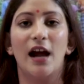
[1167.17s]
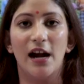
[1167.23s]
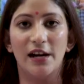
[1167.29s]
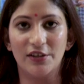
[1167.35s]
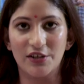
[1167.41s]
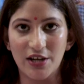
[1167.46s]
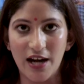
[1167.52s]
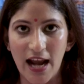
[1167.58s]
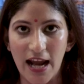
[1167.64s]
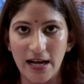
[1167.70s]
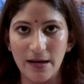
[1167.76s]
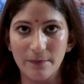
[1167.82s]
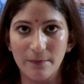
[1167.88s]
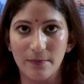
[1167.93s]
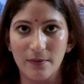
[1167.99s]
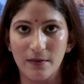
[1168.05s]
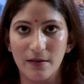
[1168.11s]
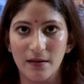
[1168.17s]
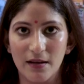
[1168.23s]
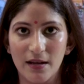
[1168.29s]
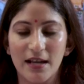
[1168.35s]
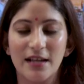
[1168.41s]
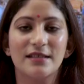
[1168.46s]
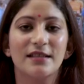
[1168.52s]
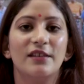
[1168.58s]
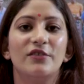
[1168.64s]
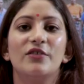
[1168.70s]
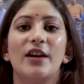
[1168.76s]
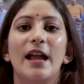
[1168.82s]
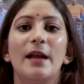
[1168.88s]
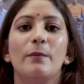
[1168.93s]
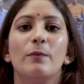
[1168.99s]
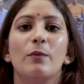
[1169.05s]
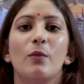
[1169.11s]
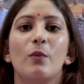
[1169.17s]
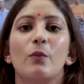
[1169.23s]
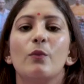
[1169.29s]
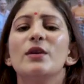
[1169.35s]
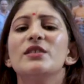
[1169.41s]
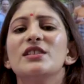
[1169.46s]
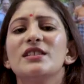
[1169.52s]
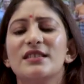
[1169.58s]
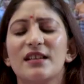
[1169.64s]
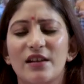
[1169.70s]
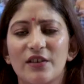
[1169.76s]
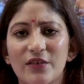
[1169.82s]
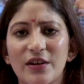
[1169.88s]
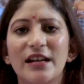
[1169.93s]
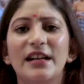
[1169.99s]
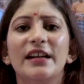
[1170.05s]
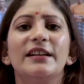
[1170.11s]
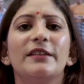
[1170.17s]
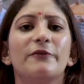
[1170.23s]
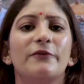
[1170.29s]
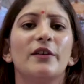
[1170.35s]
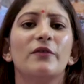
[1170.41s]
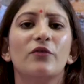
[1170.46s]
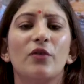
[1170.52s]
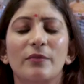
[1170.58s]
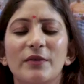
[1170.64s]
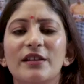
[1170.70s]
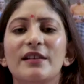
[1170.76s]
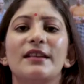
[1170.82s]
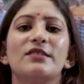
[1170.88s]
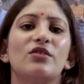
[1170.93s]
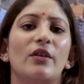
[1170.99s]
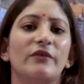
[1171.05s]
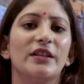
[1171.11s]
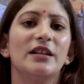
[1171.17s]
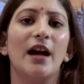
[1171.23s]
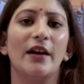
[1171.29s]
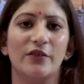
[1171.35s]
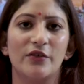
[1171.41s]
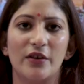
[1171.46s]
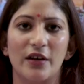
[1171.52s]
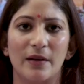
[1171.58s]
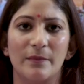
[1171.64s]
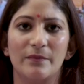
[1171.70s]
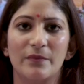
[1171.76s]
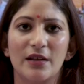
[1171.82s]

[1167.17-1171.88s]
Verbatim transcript: A tribe is a tribe which is really different from the rest of the country